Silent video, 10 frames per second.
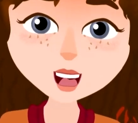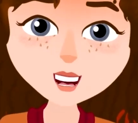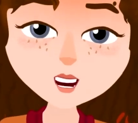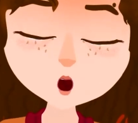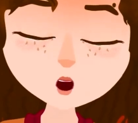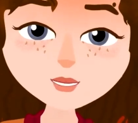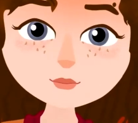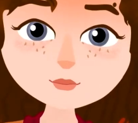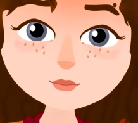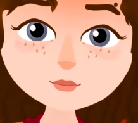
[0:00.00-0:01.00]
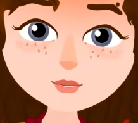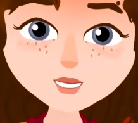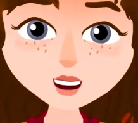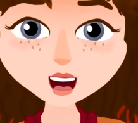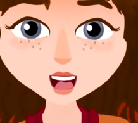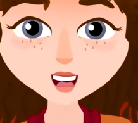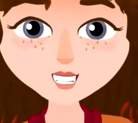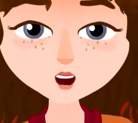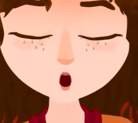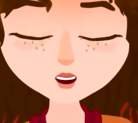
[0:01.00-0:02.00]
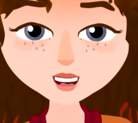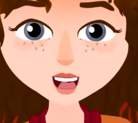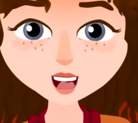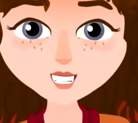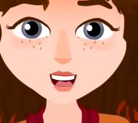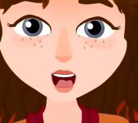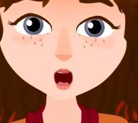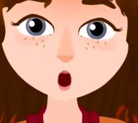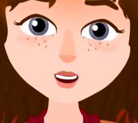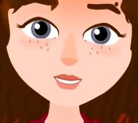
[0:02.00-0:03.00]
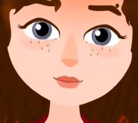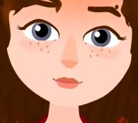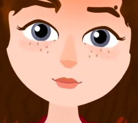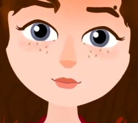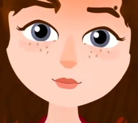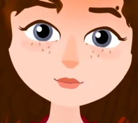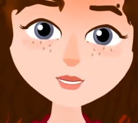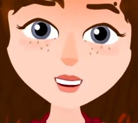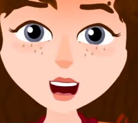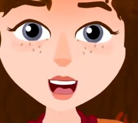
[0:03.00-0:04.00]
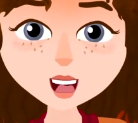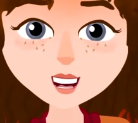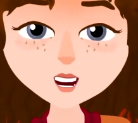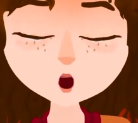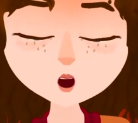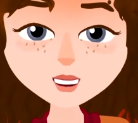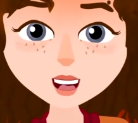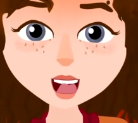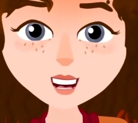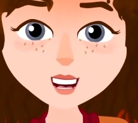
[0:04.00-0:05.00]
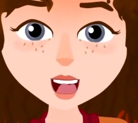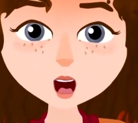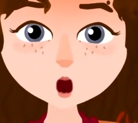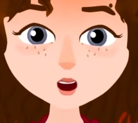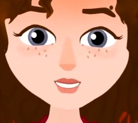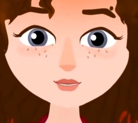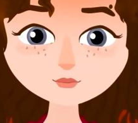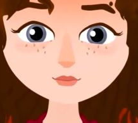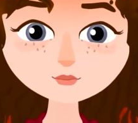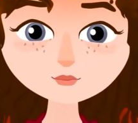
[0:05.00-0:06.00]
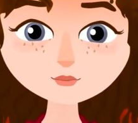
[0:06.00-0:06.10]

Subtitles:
we all know, there comes a turning point in everyone's life that either ends in success or tragedy.